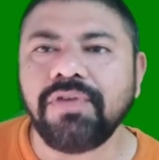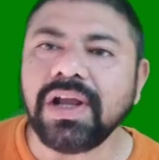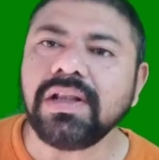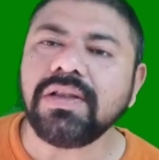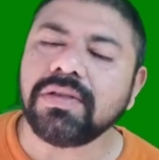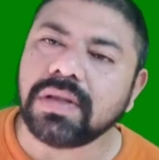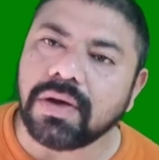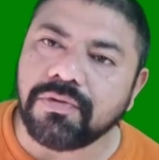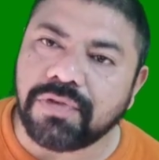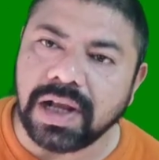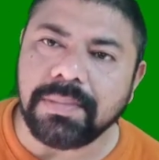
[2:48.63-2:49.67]
When
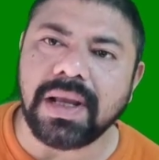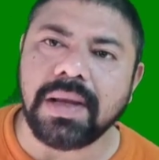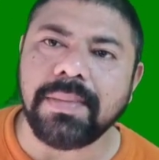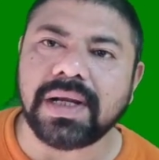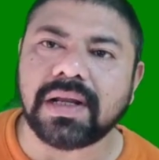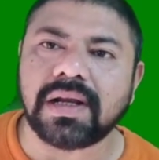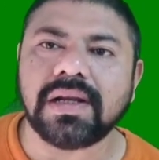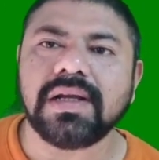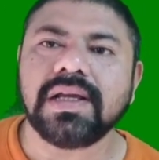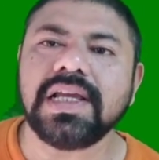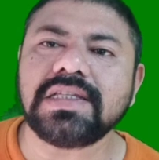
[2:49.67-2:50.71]
one millimeter
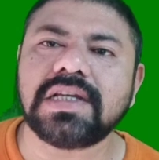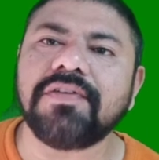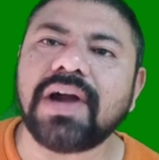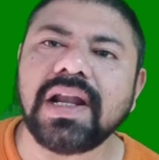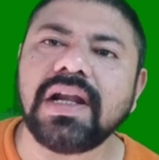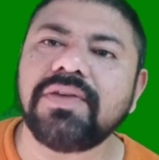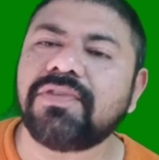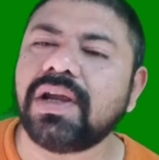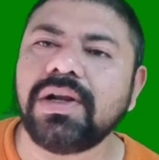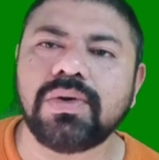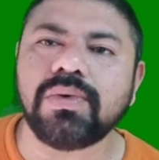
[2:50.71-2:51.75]
is divided
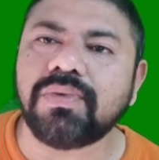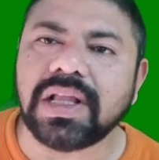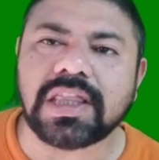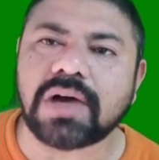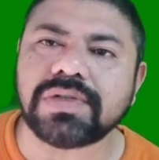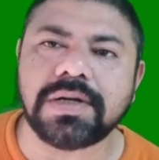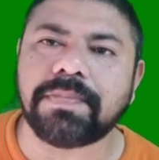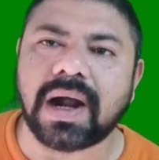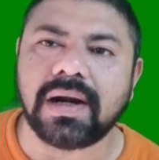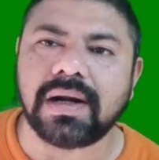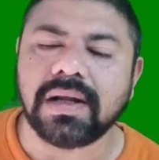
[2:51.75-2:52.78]
into one thousand
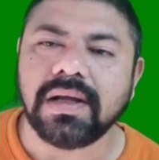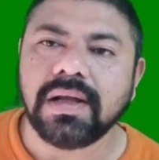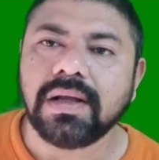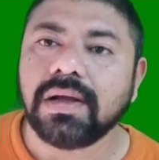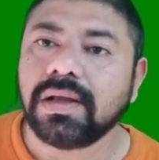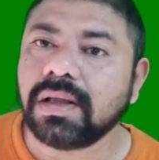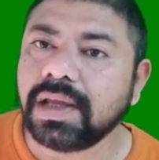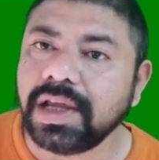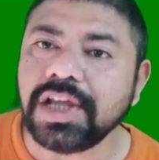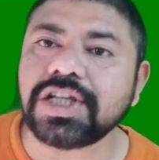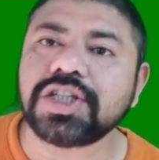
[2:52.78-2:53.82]
part,
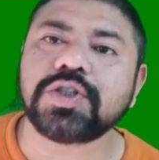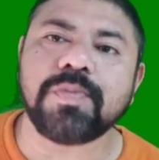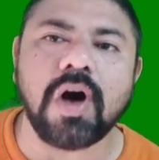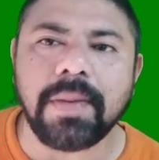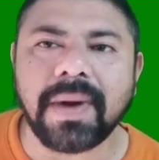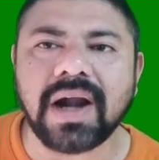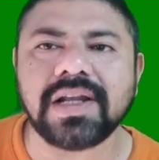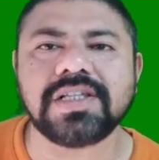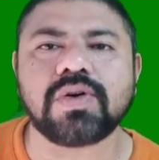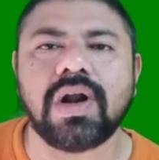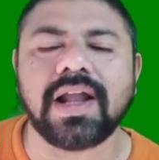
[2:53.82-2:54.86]
each small part
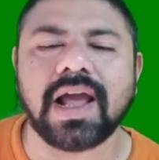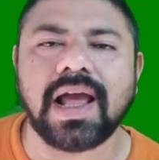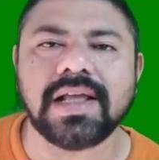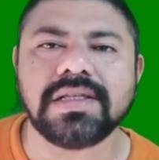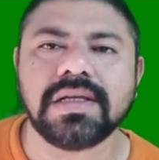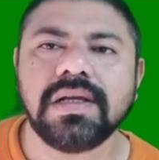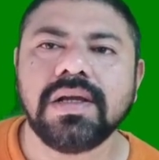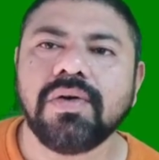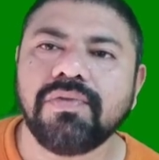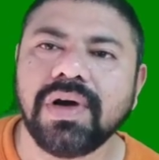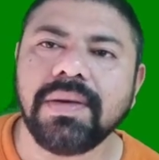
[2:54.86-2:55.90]
is called as
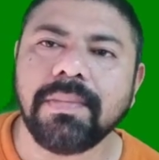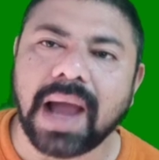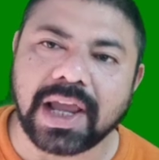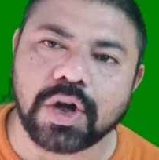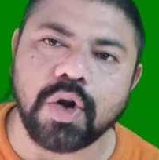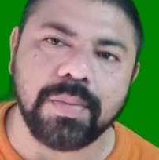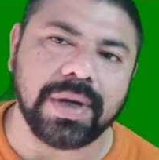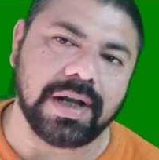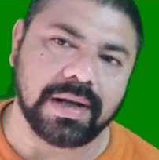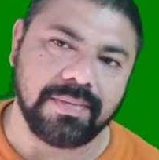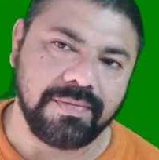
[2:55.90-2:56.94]
one
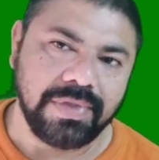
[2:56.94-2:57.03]
micrometer.